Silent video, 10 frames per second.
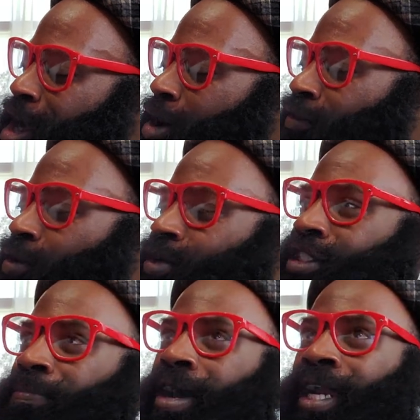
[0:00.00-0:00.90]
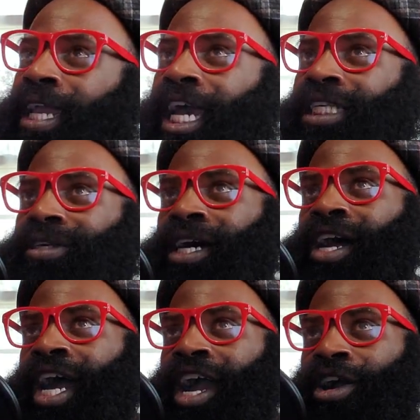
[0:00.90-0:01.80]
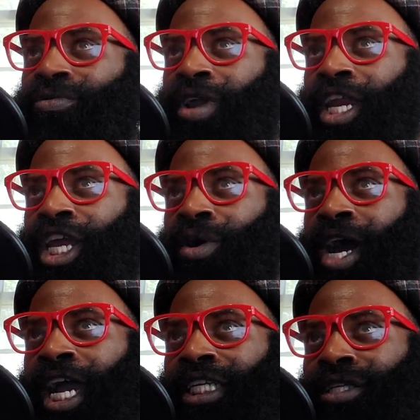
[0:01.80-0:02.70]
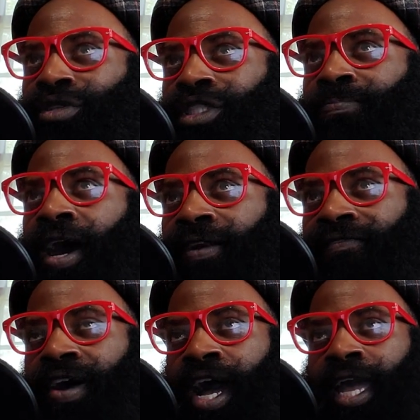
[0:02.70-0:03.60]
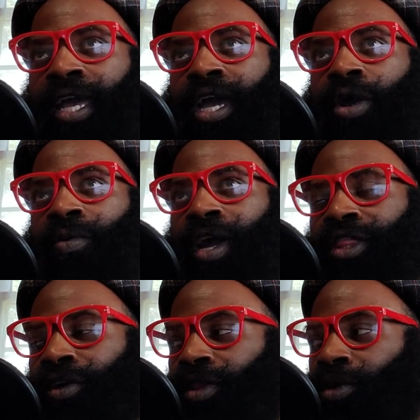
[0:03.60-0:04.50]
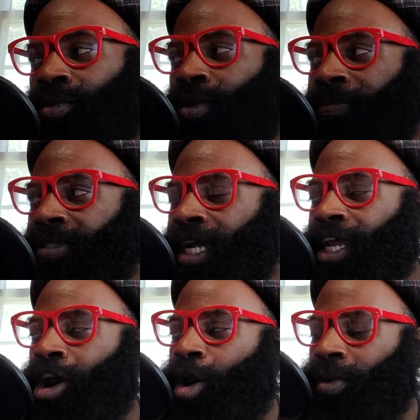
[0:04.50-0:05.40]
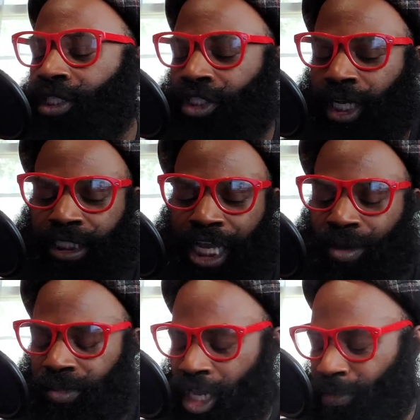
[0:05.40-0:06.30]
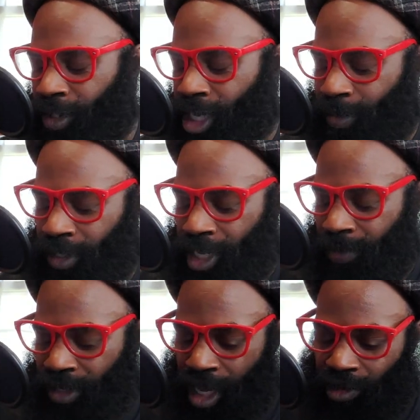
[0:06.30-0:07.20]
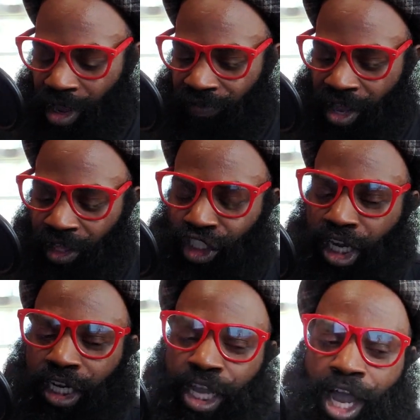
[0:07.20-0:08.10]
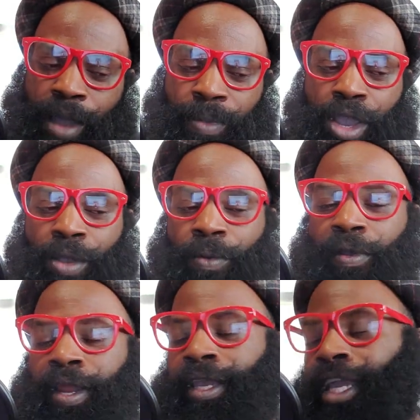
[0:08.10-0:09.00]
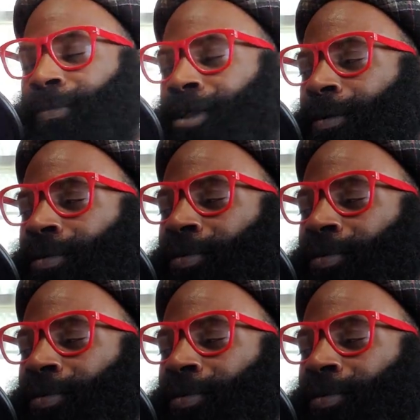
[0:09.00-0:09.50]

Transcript: Of course, the podcasts are on iHeartRadio, iTunes, Spotify. We're out there on the website. Always check us out, www.gravyology.com. We're going to keep coming.